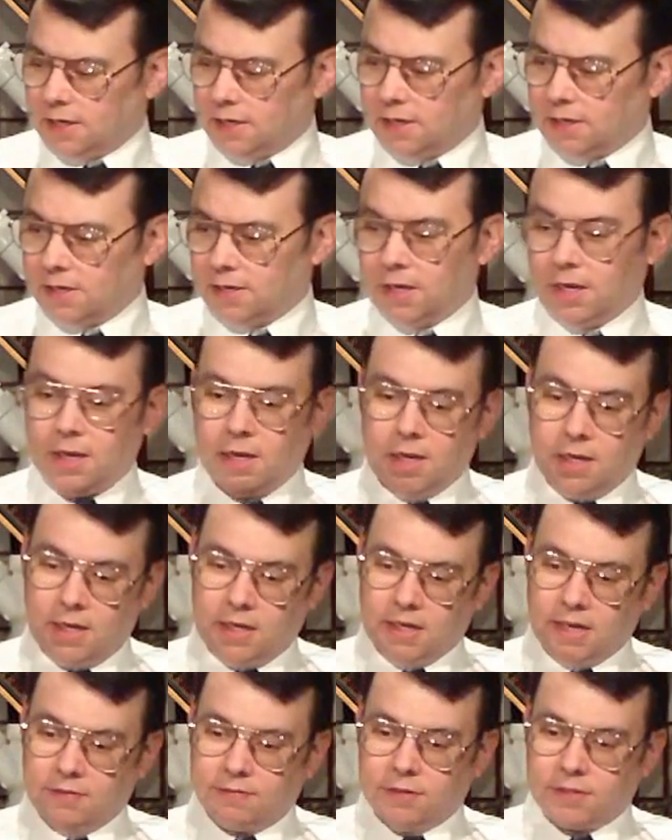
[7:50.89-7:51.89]
and
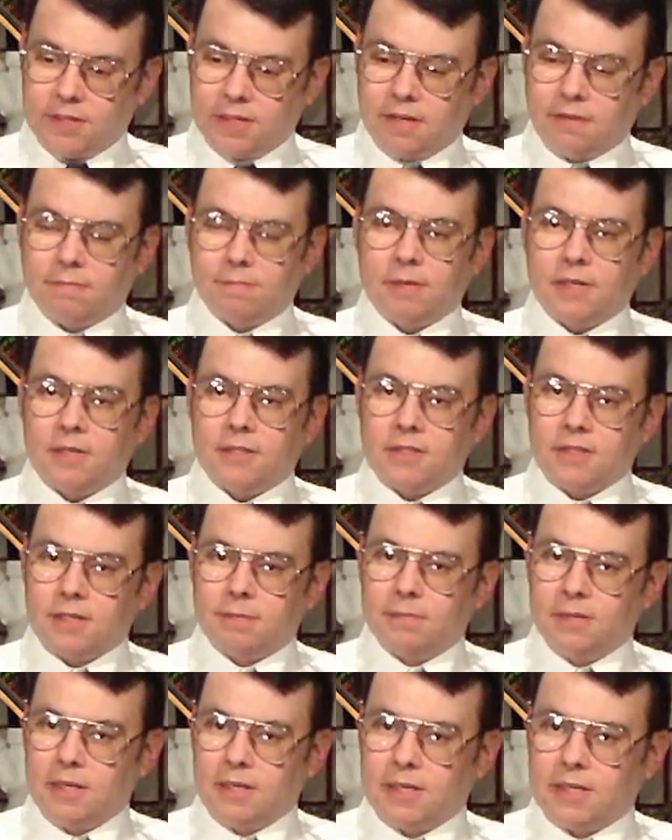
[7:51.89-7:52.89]
give yourself
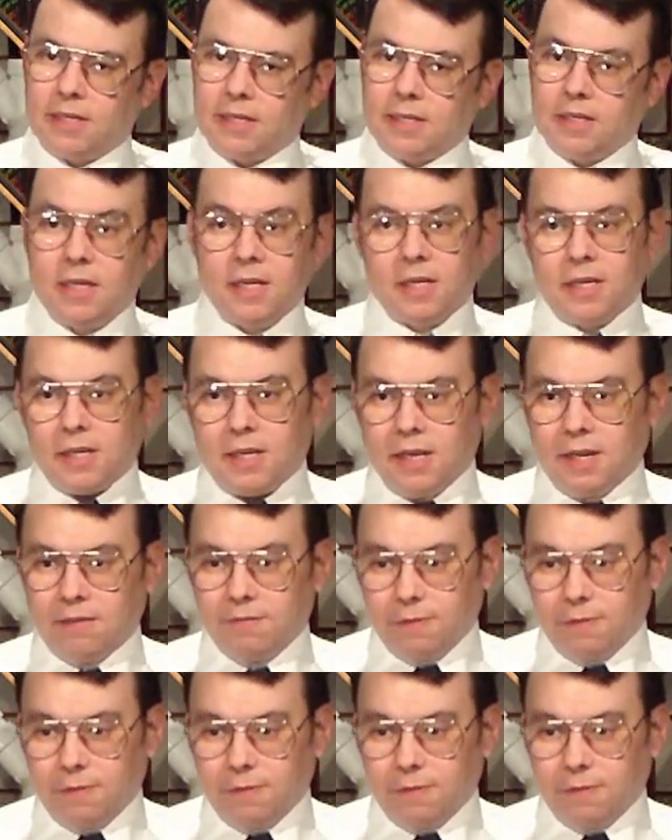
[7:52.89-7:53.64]
better stability.